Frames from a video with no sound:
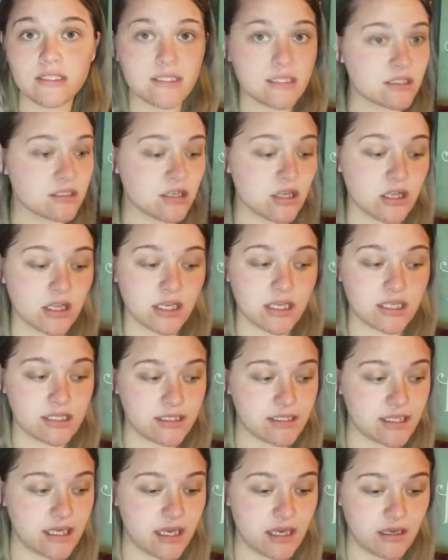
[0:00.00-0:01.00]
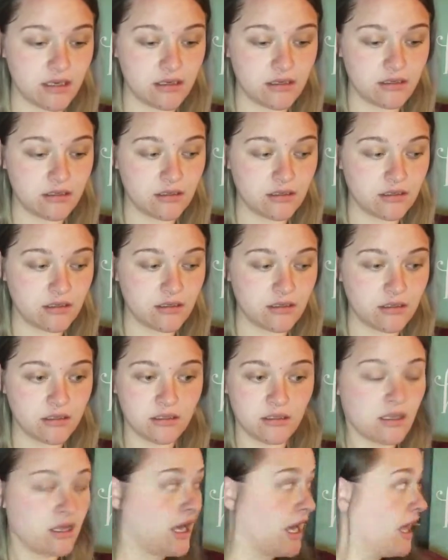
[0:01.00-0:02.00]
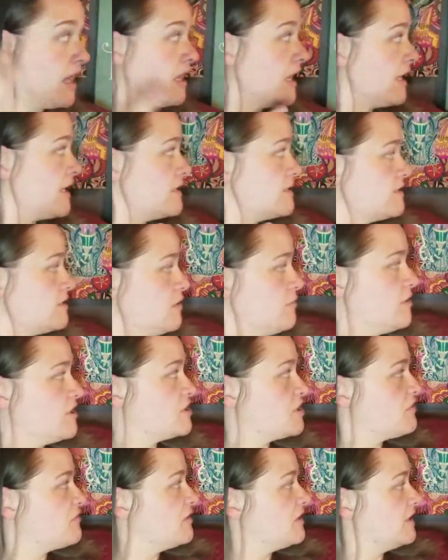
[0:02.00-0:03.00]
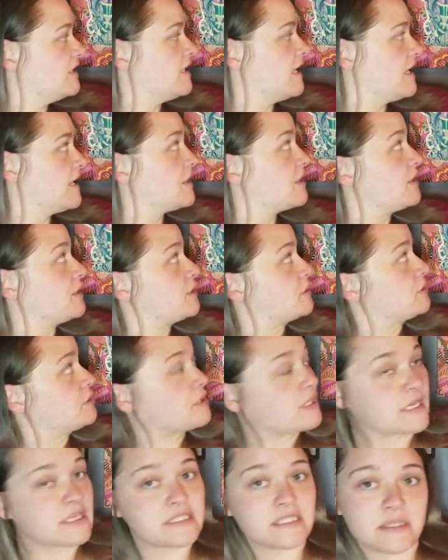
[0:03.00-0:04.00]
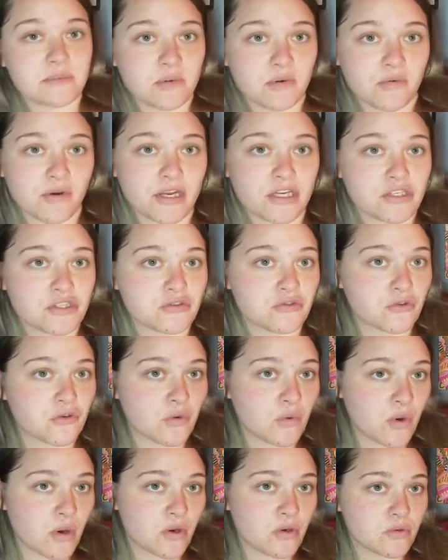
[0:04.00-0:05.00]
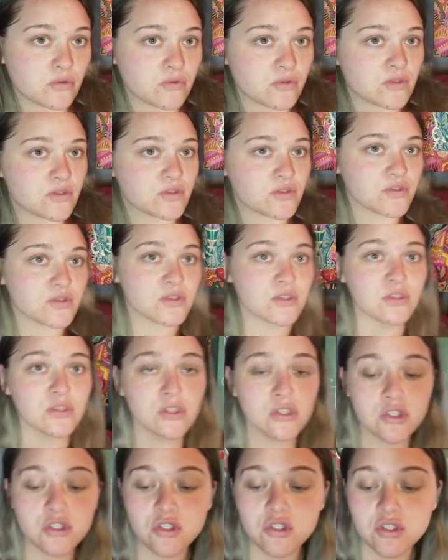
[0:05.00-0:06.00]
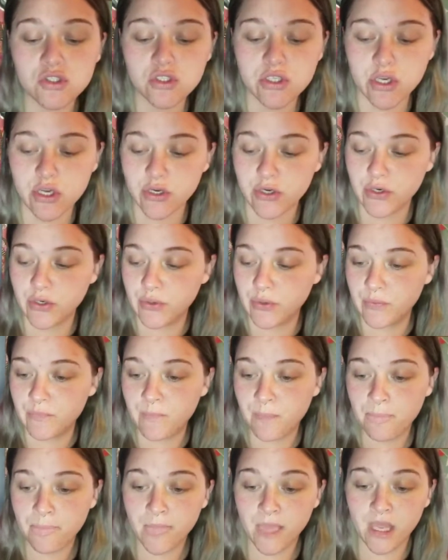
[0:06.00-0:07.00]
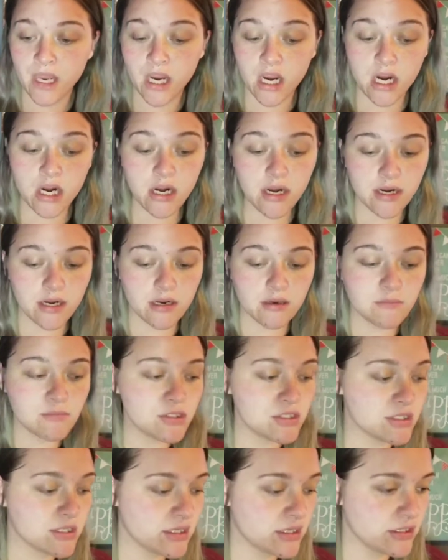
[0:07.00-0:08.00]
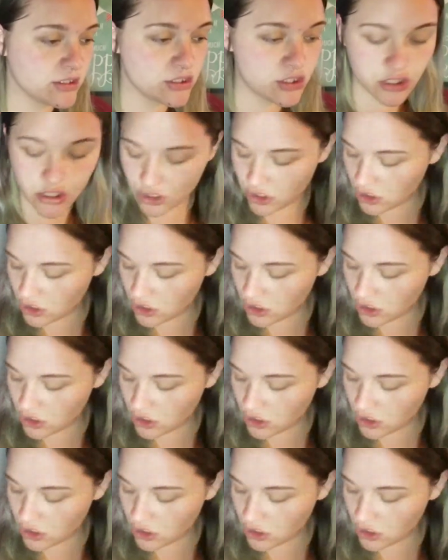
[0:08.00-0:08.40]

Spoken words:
That's all I can say. I like it so much. I really like the inspirational quotes. So, alright. I'm just going to...